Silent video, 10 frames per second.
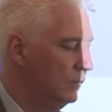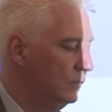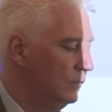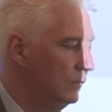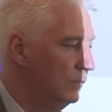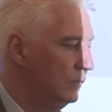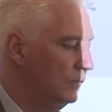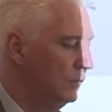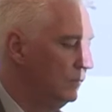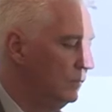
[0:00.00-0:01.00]

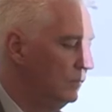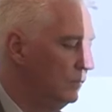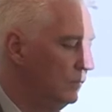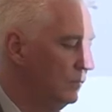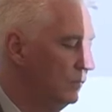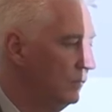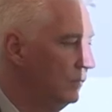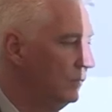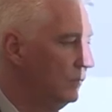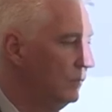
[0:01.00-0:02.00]

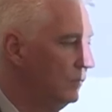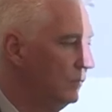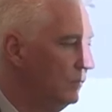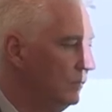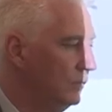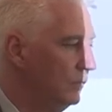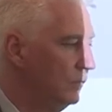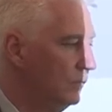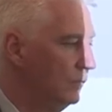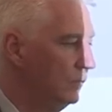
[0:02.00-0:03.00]

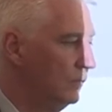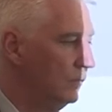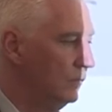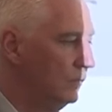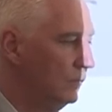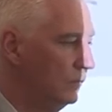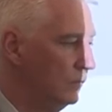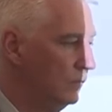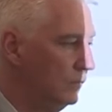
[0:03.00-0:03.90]
This person isn't speaking.